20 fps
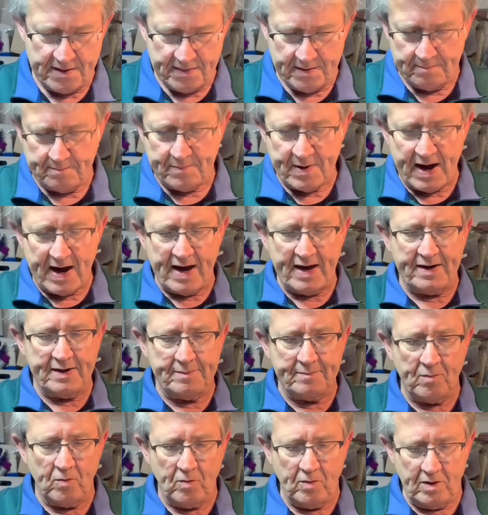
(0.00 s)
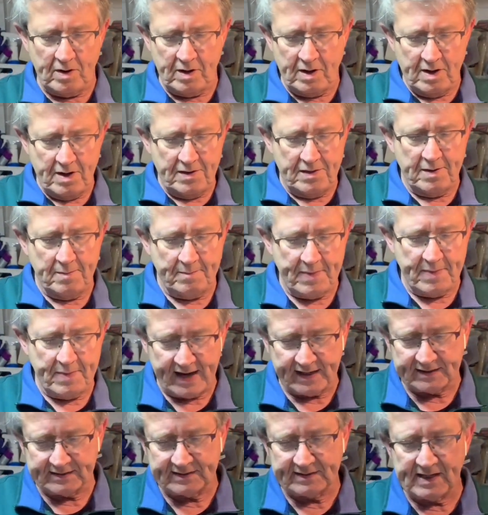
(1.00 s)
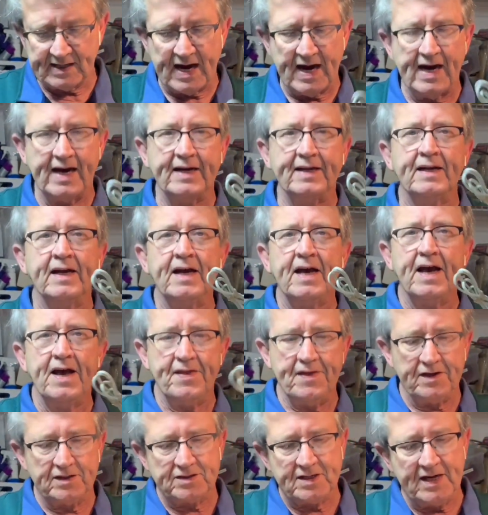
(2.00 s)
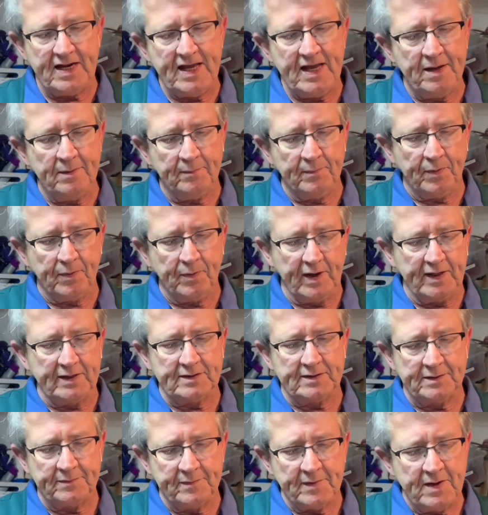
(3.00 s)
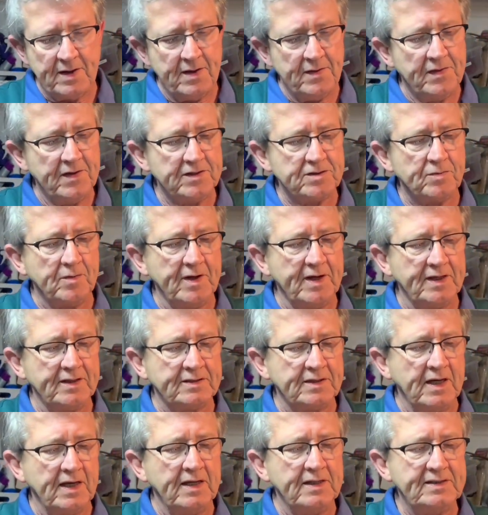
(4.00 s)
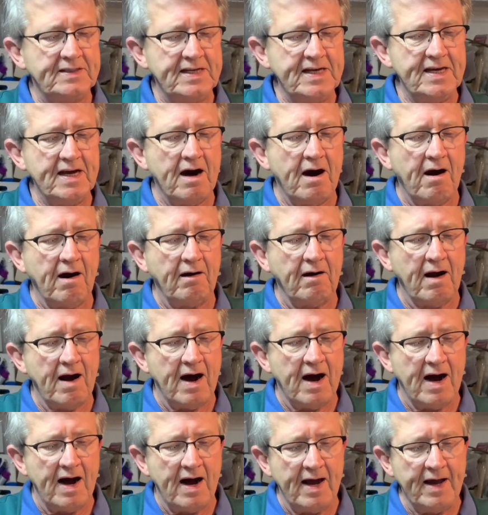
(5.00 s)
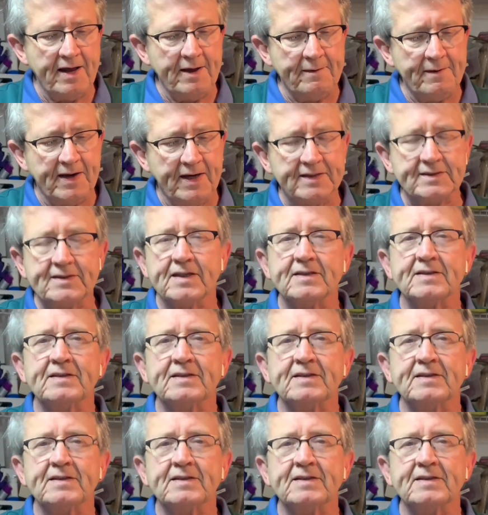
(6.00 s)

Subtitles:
the bottom or the back side, and there's an imprint. This one is TRI, and it says